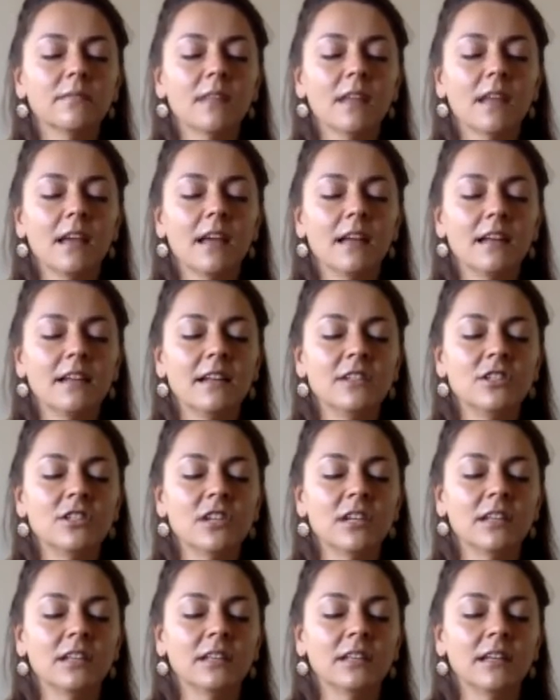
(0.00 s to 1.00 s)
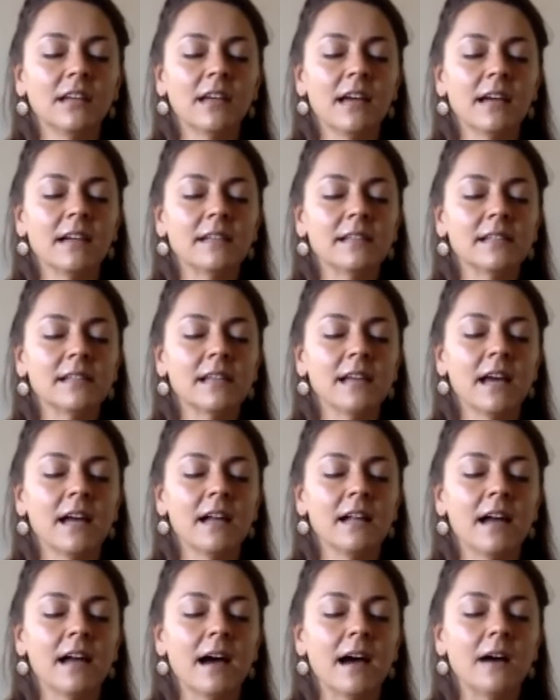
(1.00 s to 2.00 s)
And then gently exhale
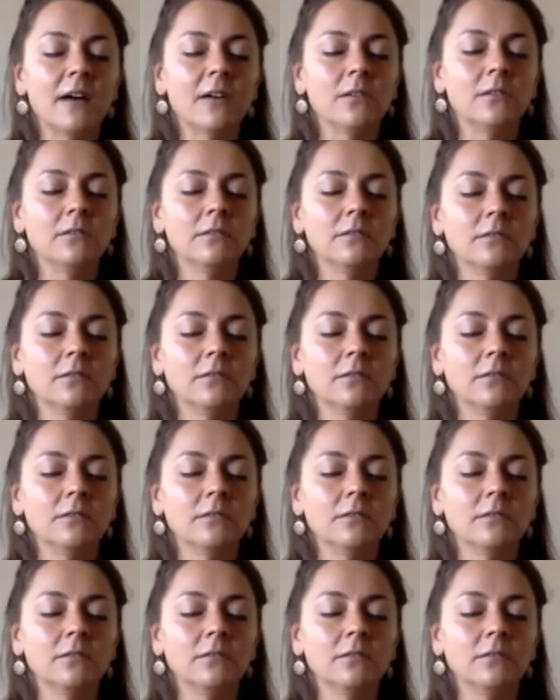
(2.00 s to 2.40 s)
out.